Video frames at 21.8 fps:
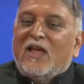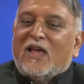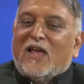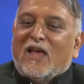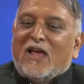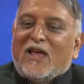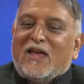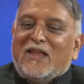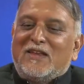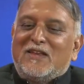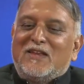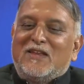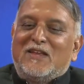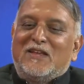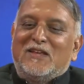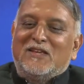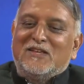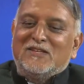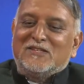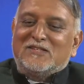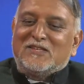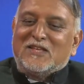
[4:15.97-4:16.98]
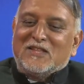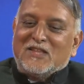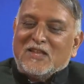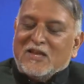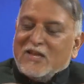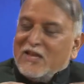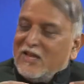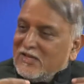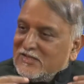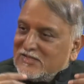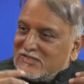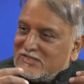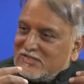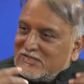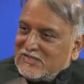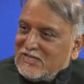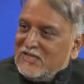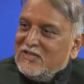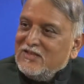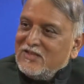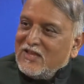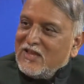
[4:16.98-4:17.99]
and he said that he had
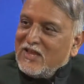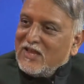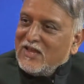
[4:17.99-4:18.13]
seen the